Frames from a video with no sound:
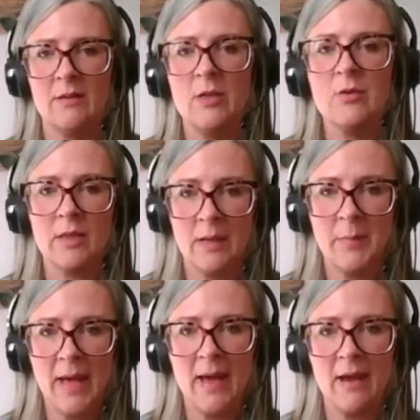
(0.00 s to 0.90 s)
usually a
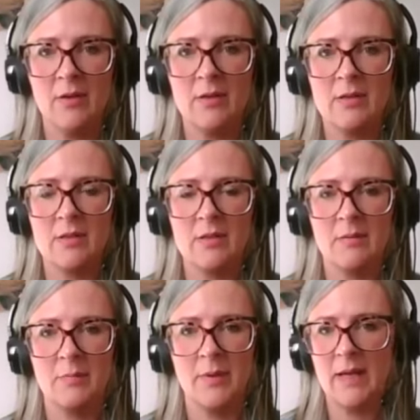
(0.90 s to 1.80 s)
parent,
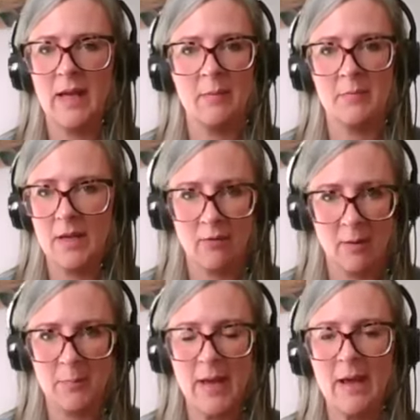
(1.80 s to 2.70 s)
but it can be a
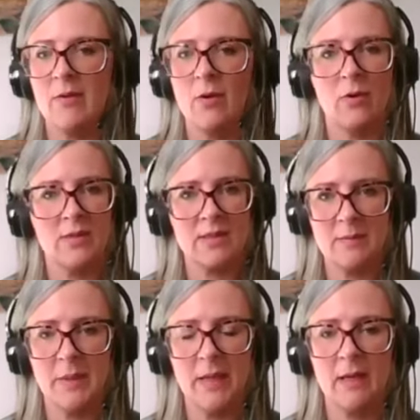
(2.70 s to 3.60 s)
grandparent or a
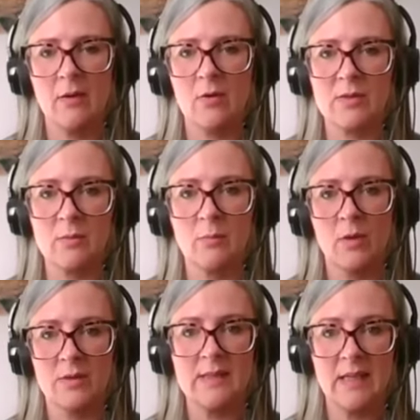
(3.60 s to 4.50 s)
sibling or
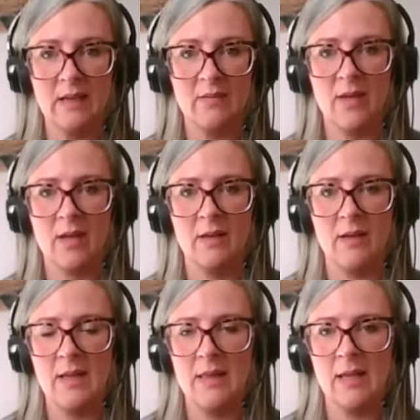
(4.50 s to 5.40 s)
someone significant
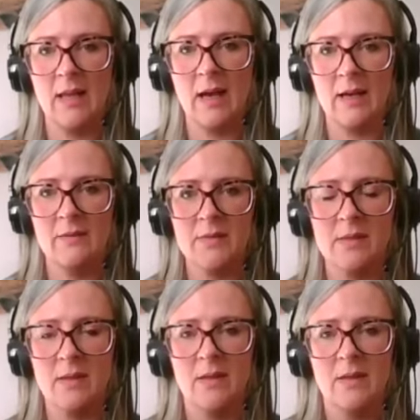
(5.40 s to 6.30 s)
in their
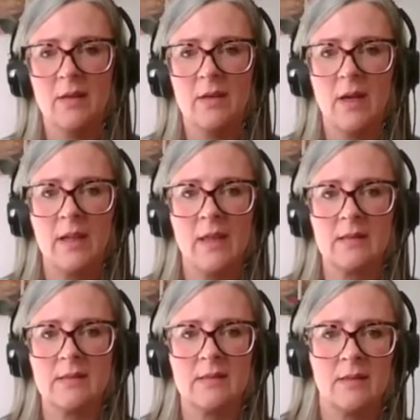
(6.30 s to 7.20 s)
lives. And
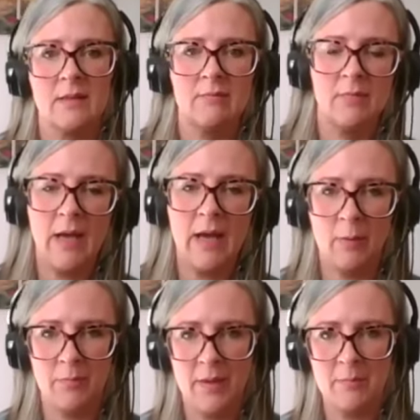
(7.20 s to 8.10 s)
that's to
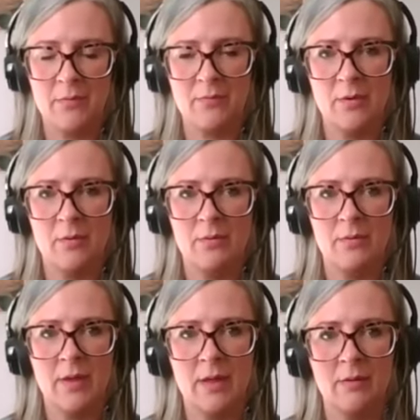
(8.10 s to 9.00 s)
help them through
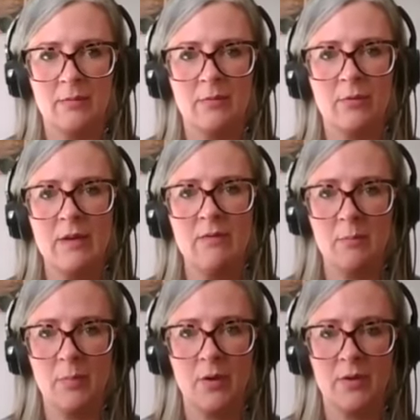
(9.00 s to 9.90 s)
the
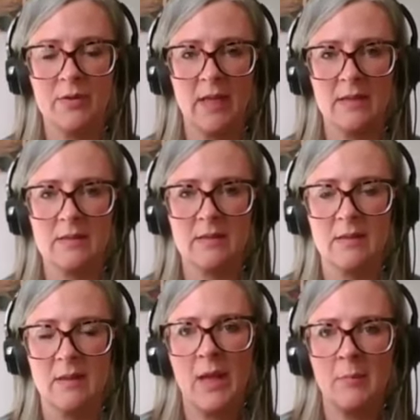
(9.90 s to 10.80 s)
grieving process.
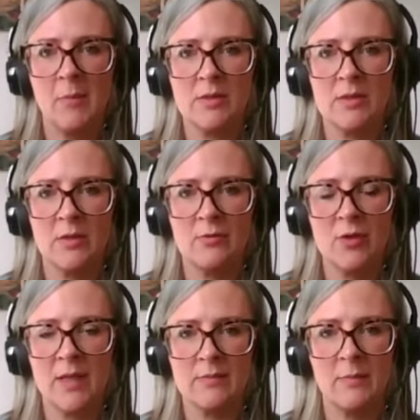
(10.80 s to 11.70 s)
I'm also a
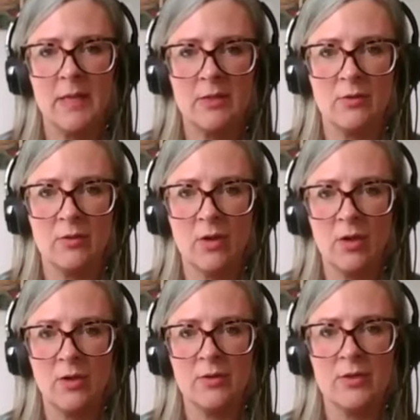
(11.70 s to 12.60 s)
transformational
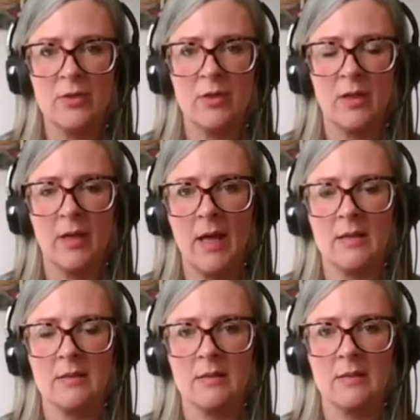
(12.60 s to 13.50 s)
coach
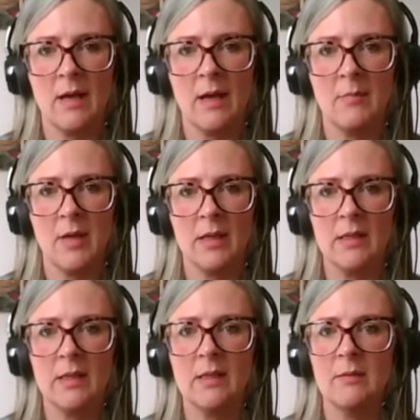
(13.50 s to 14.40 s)
and I'm a
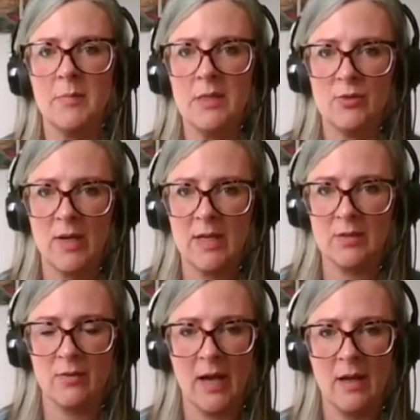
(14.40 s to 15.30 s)
clinical
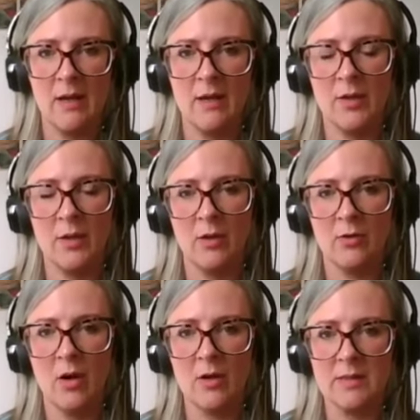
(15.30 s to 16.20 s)
administrator at the
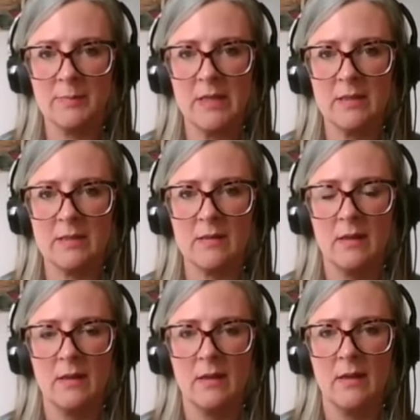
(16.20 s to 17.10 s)
local hospice
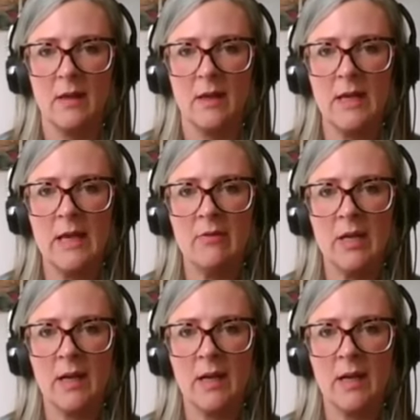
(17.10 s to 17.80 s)
here in